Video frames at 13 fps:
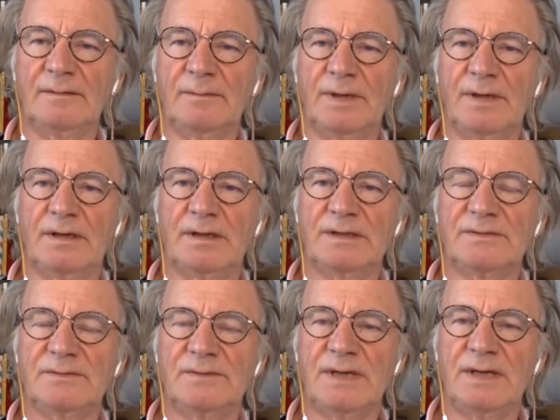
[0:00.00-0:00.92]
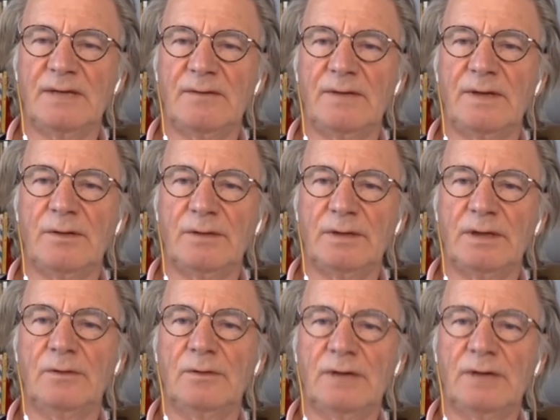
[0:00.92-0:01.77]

because we only look